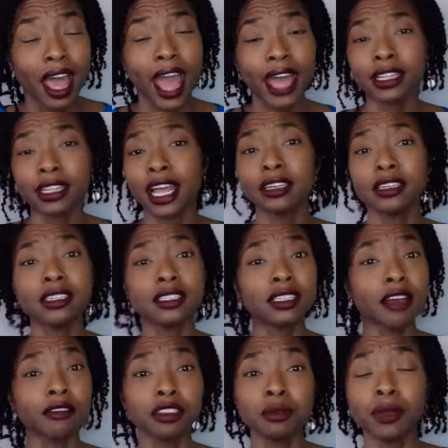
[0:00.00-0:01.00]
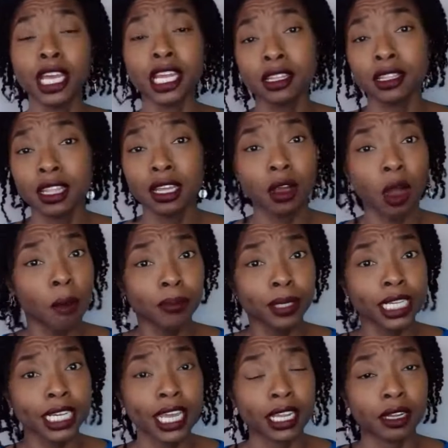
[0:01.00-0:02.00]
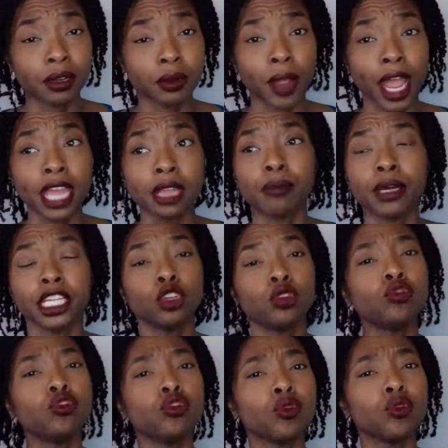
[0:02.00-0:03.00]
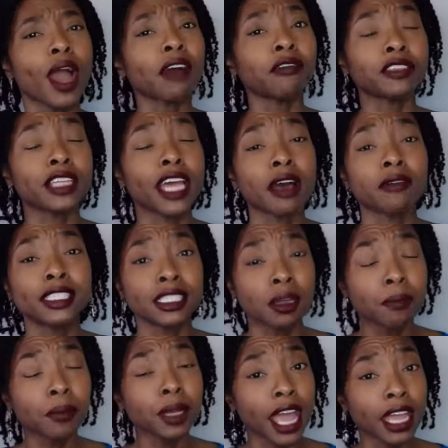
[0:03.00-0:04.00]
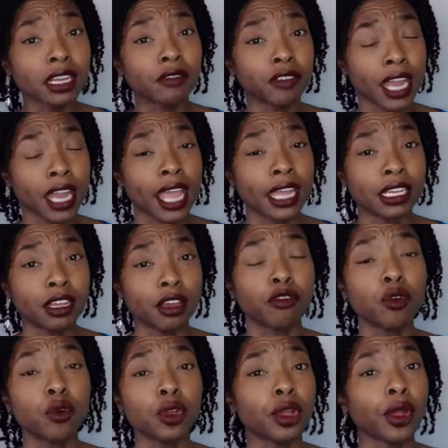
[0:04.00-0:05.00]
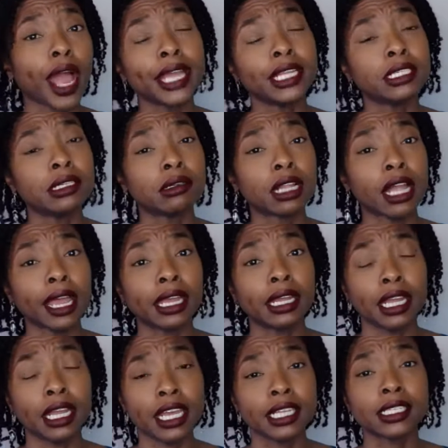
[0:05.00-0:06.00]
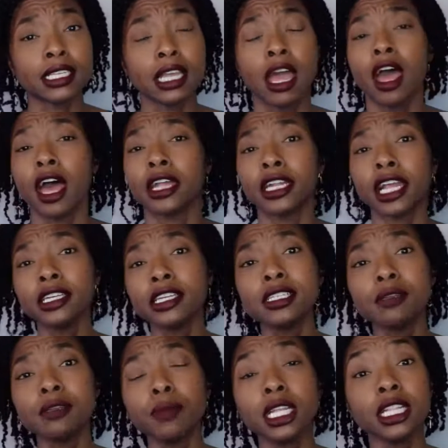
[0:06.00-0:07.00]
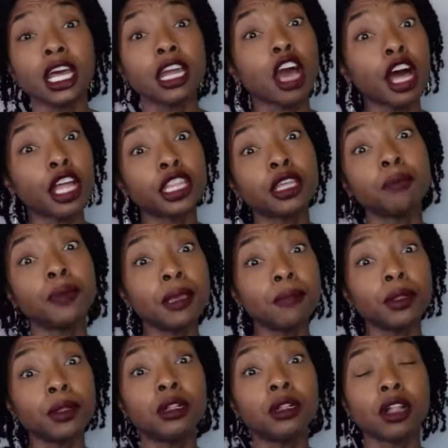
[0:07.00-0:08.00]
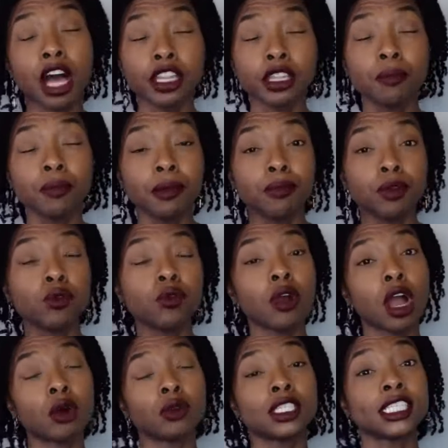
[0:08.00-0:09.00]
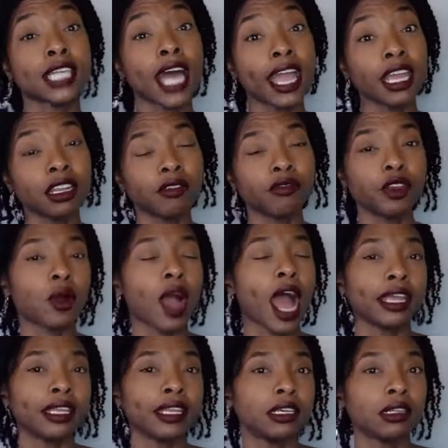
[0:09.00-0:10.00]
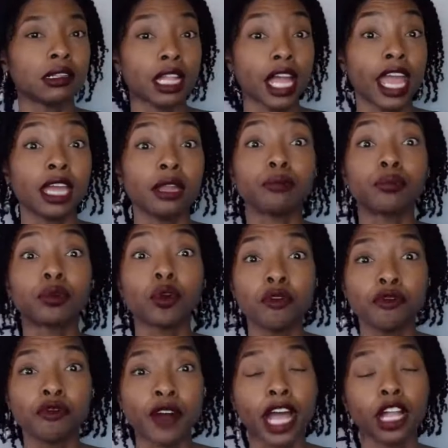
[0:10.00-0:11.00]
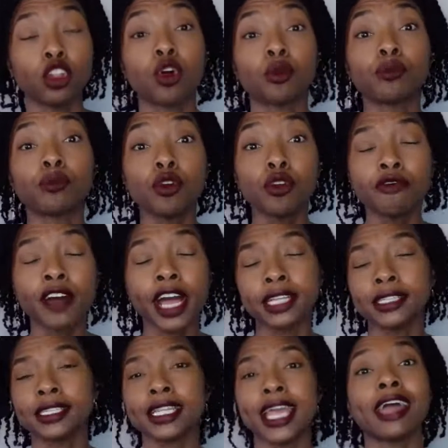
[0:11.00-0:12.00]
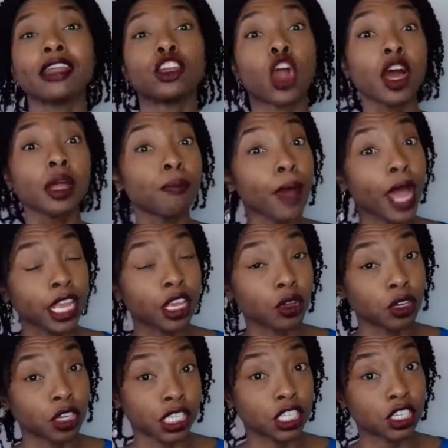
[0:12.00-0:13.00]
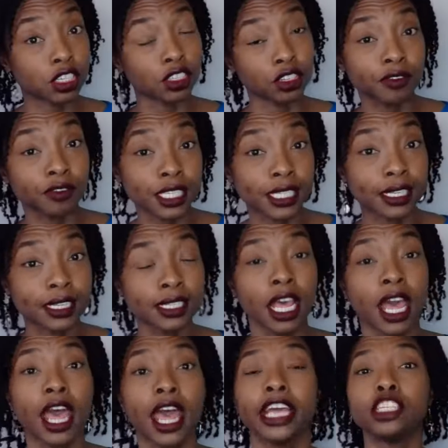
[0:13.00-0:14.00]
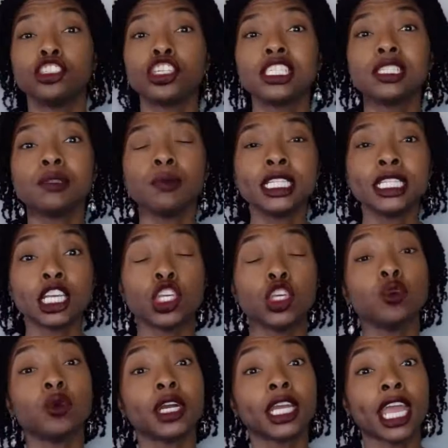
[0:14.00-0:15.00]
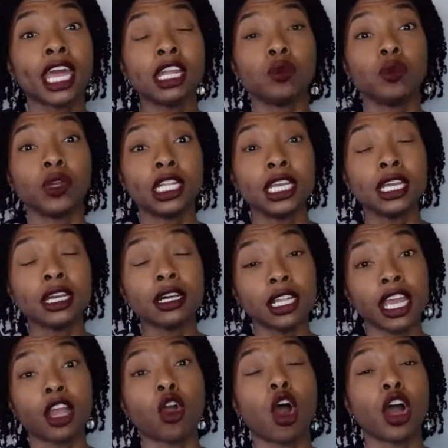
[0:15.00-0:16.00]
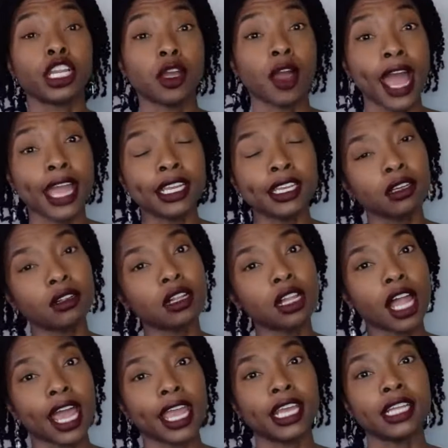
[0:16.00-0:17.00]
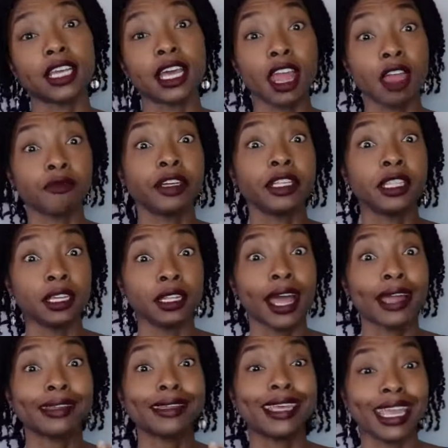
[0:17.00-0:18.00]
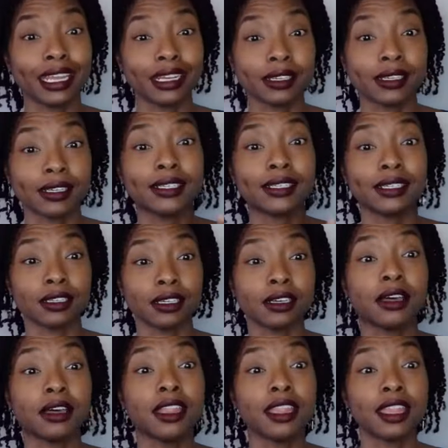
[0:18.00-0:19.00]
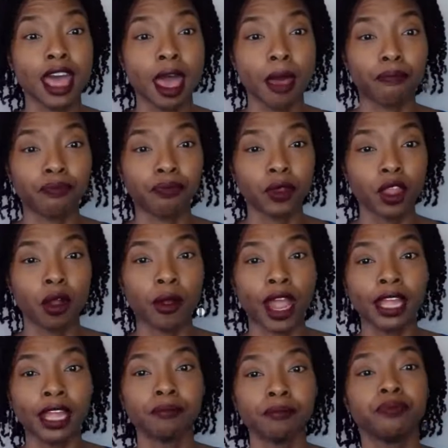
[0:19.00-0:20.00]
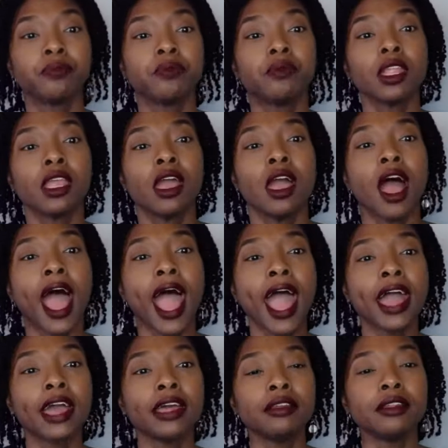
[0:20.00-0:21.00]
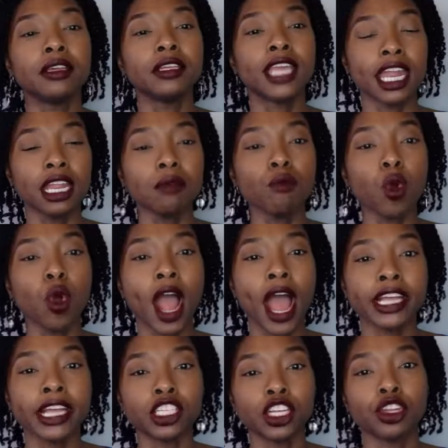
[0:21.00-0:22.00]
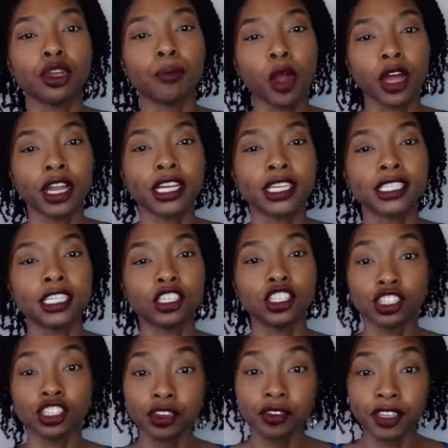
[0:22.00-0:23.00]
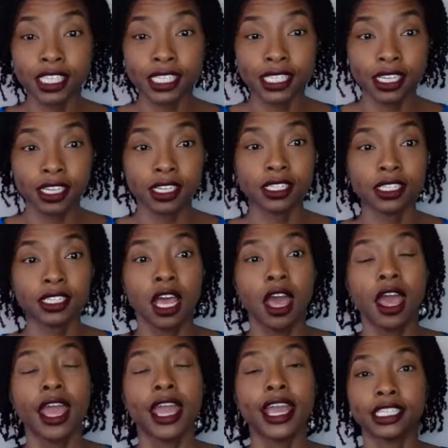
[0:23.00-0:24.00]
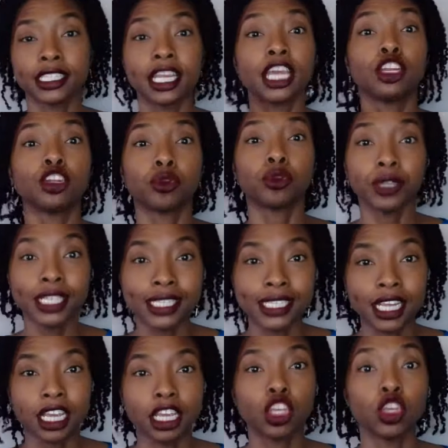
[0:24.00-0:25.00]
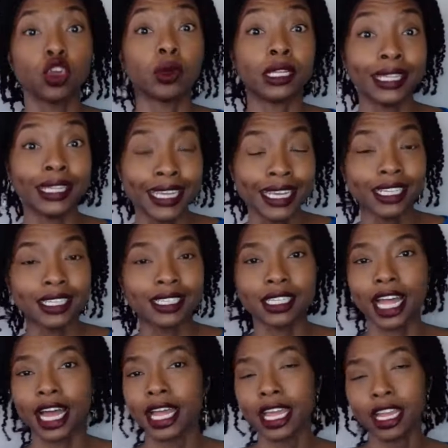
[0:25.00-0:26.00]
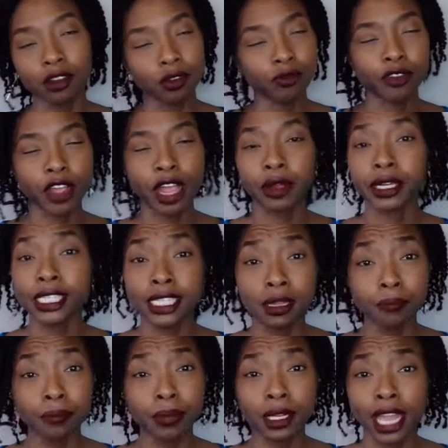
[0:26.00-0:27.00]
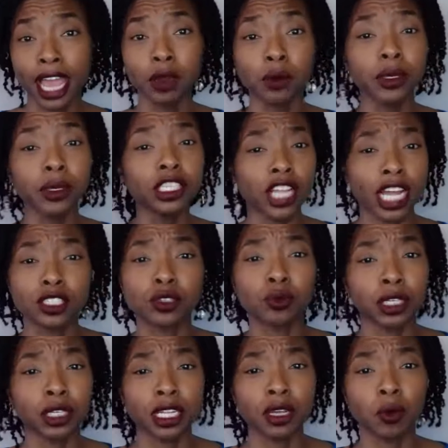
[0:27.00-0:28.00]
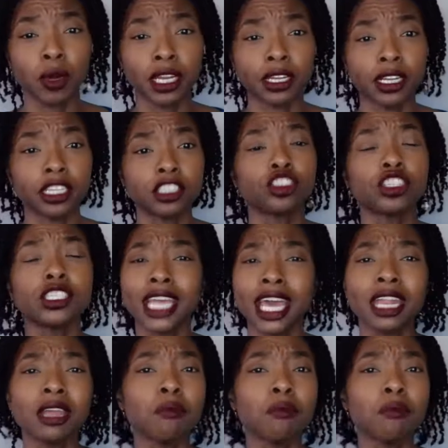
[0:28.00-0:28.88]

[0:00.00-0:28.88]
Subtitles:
And that doesn't have to be anything complicated, right? But you do have to have some kind of an idea of who your ideal client is. And that doesn't mean that other people who are outside of your ideal client profile or profiles cannot buy your goods or services. It just means that you are getting really clear on your ideal client and everything that caters to them, all right? And getting more eyes on your products and services is increasing your leads. That, in very simple language, that's really what it is. Just getting